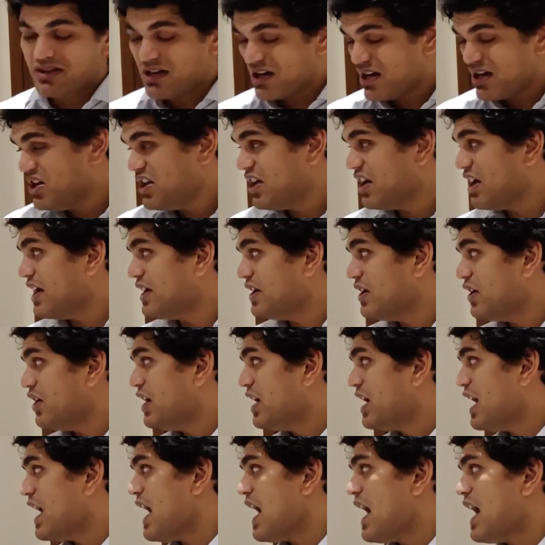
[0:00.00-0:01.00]
3D
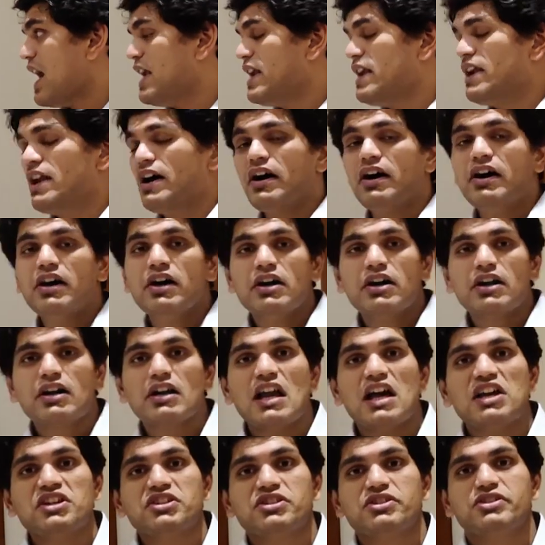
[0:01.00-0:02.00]
rendering, and
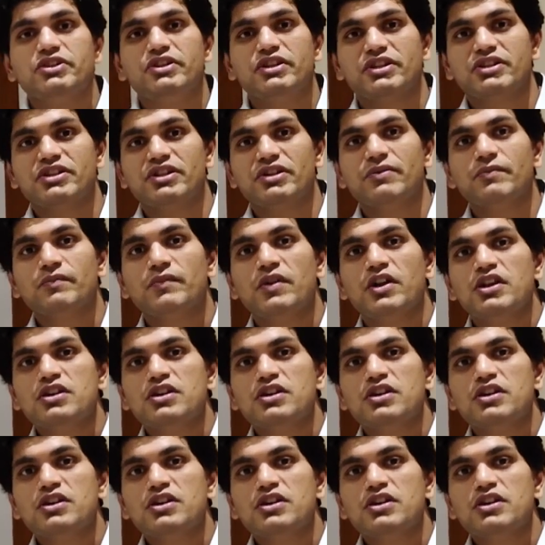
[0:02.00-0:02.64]
clash detection.